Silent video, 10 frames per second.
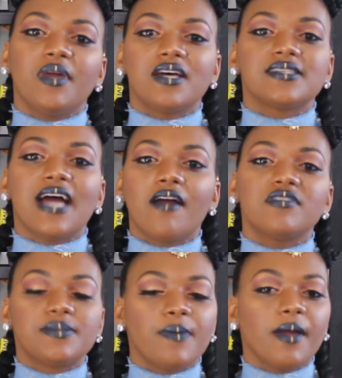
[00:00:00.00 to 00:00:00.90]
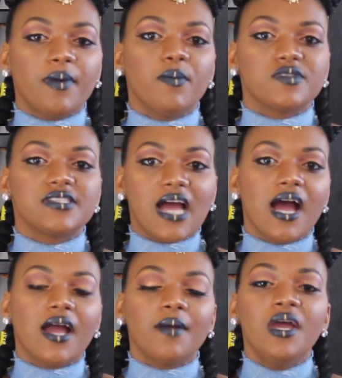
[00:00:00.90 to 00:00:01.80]
because I respect people's
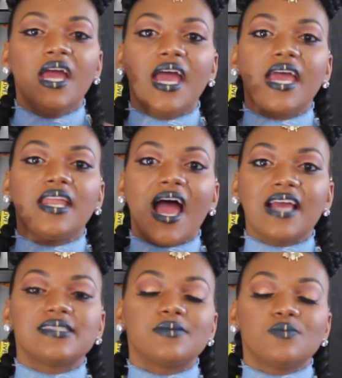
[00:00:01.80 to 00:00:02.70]
time and I